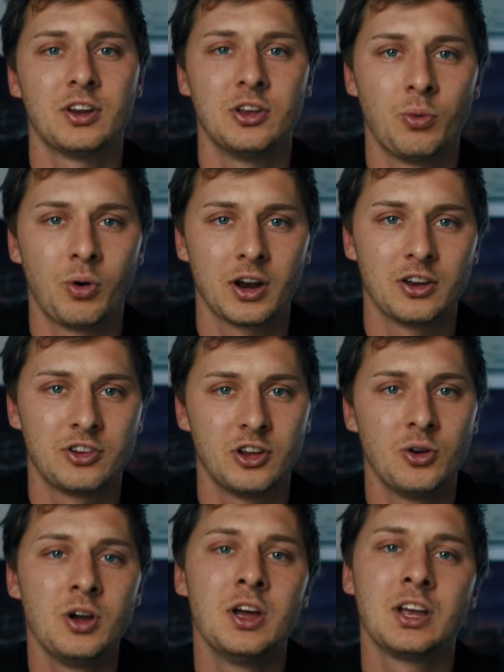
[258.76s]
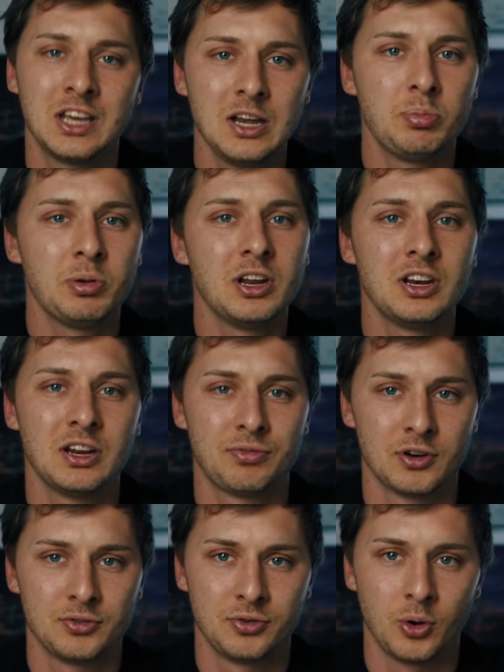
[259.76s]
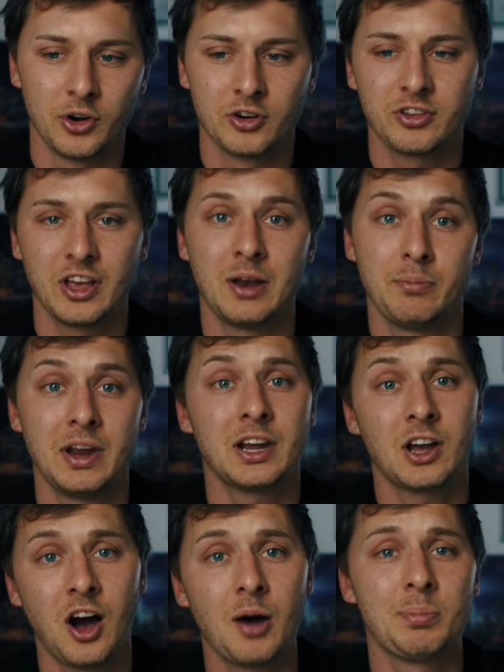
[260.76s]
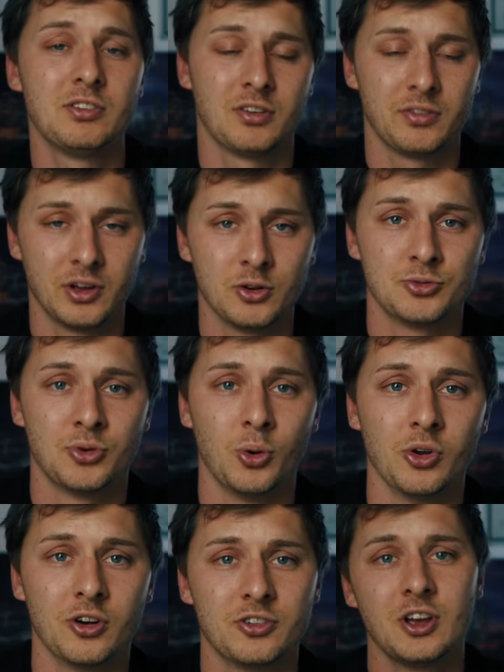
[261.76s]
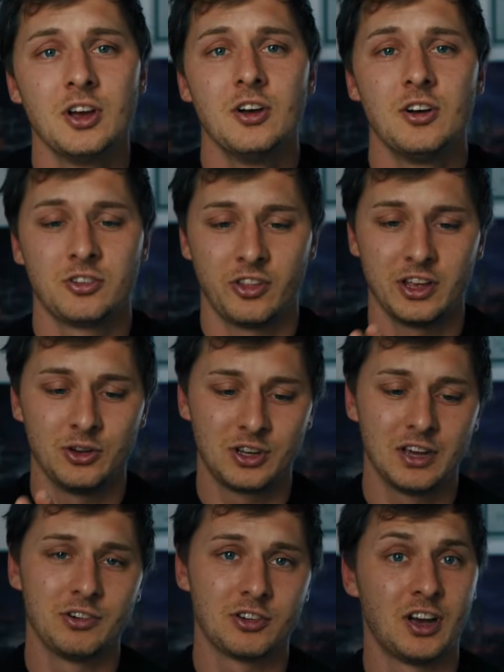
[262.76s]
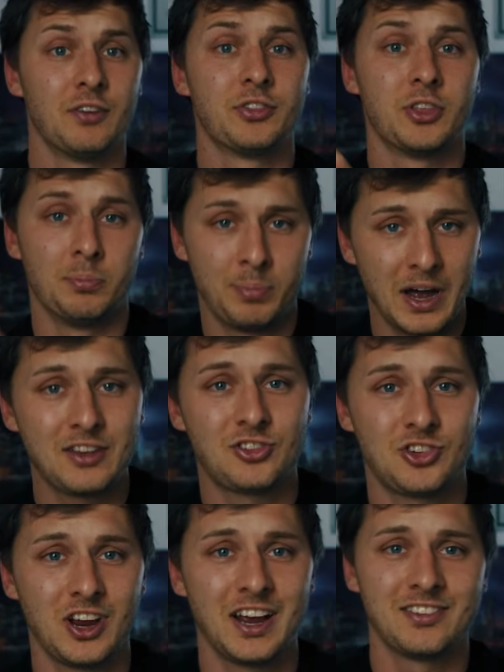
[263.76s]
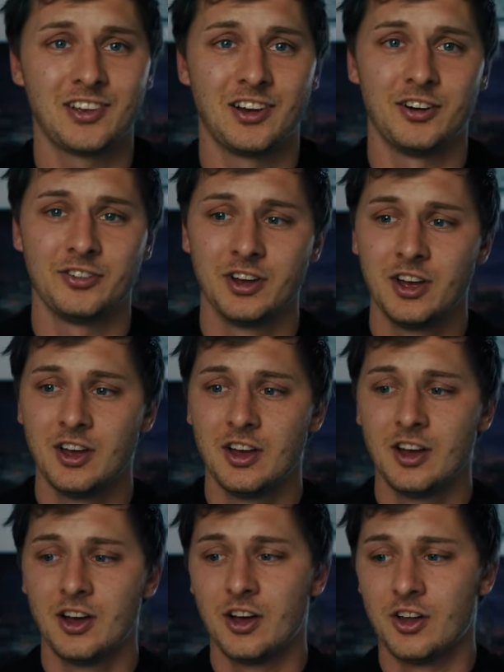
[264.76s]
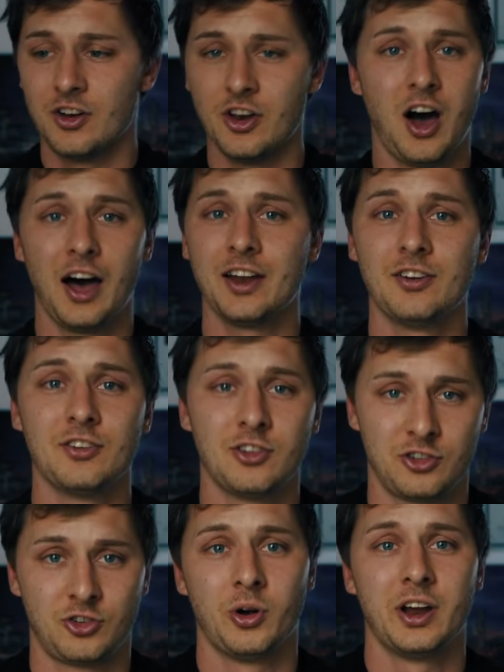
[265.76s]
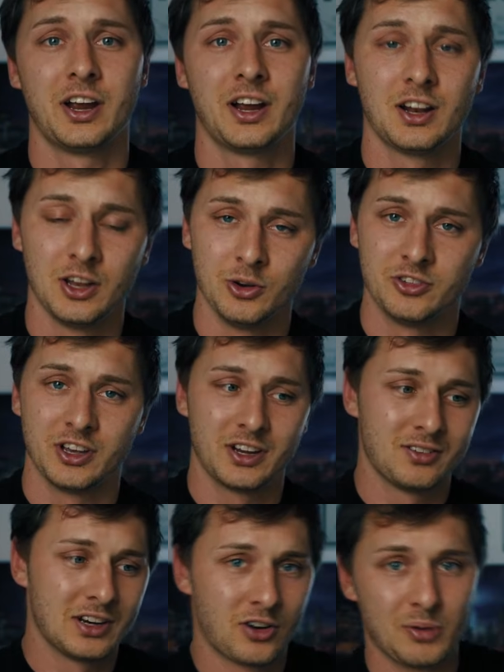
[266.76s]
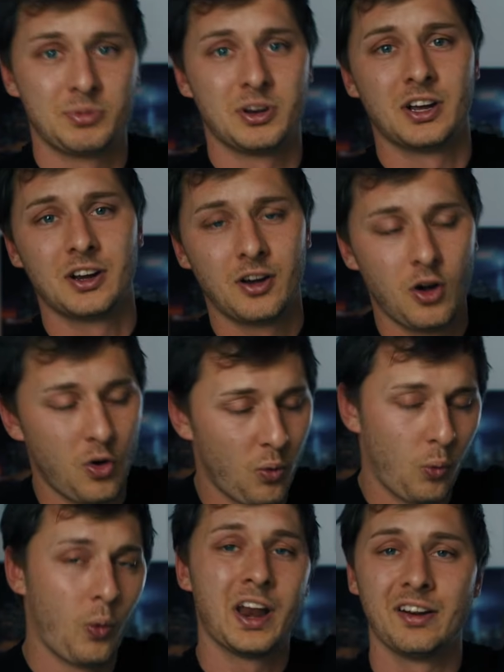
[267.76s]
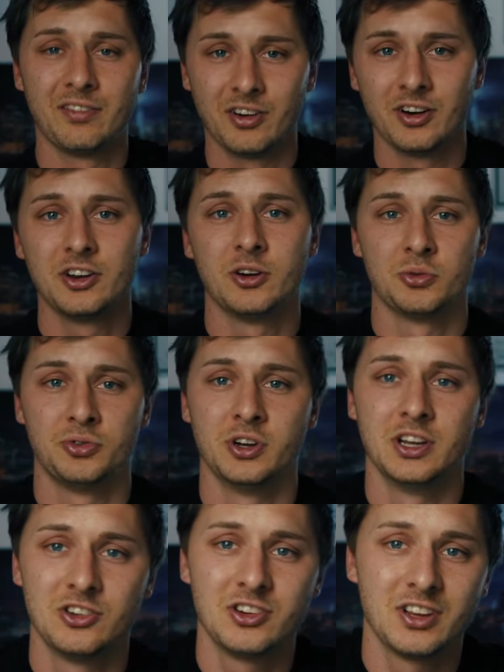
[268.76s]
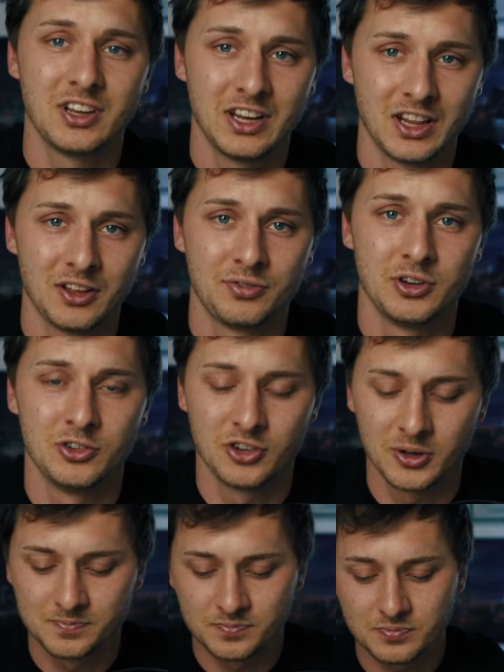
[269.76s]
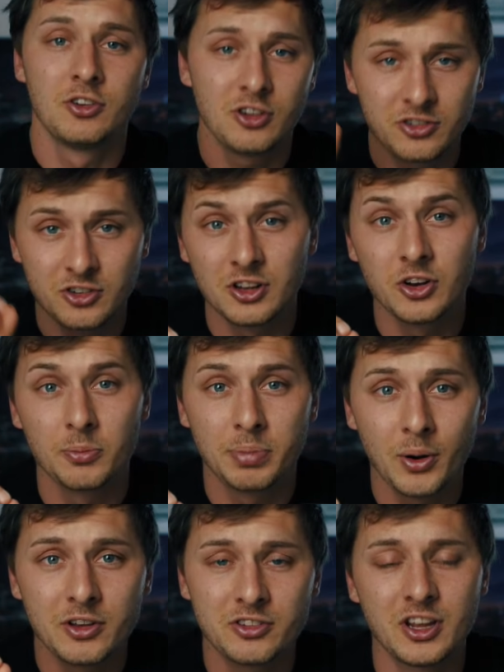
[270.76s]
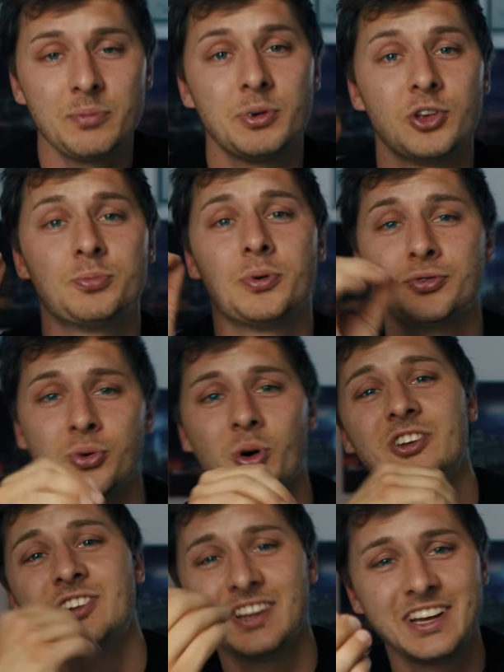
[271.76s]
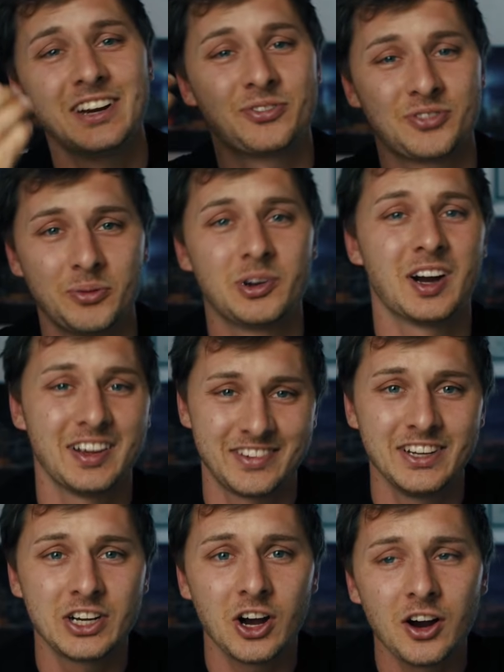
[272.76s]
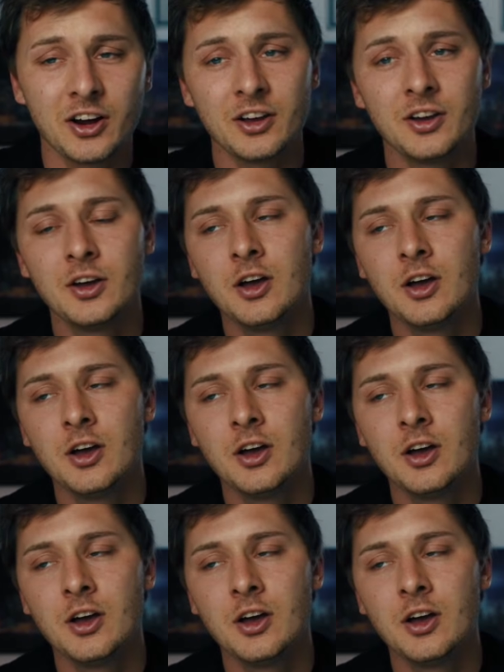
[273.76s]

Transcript: you want to do. Keep it in different folders and make copies of those folders so that you give yourself the best chance of not destroying, losing, encrypting, whatever your footage in the future. Just a little bonus tip is before you delete it from your SD card,